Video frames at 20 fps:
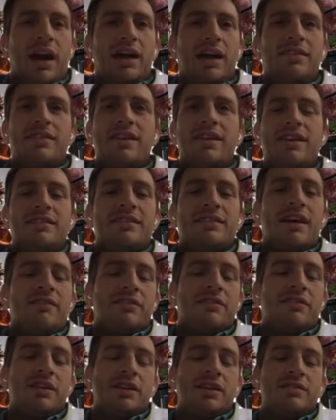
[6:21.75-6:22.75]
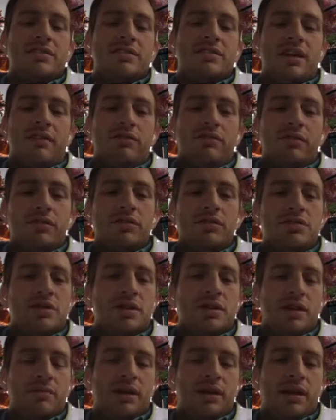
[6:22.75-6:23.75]
yeah i think it definitely is an
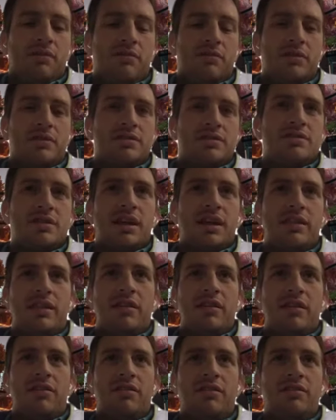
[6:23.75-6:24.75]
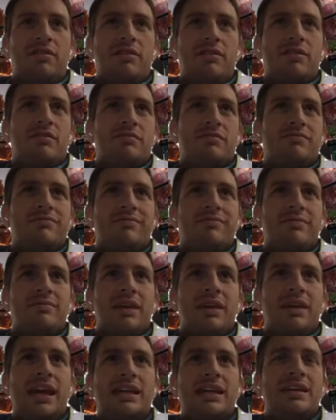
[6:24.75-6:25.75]
evolution i mean i wouldn't say that you know
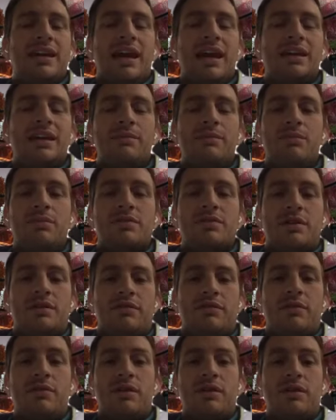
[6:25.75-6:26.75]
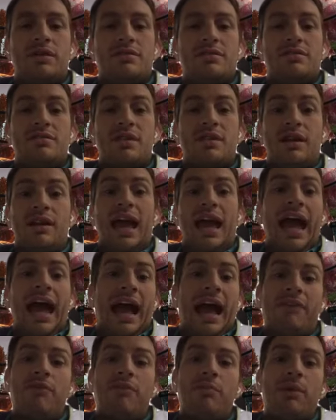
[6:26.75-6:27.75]
80 90% of our millias
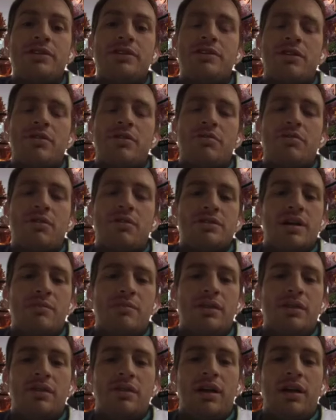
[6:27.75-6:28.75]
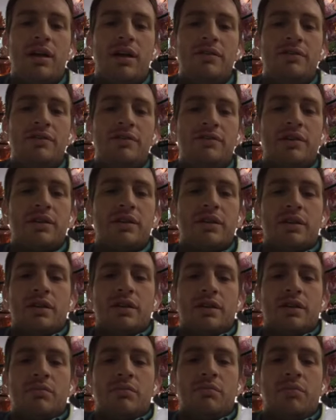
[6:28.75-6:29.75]
didn't have a budget at one time in their life
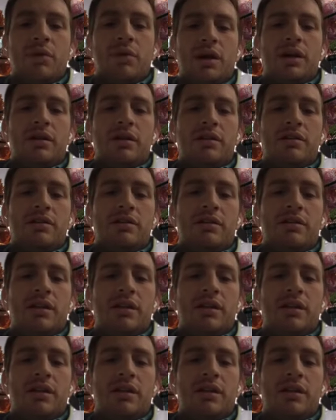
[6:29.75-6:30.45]
but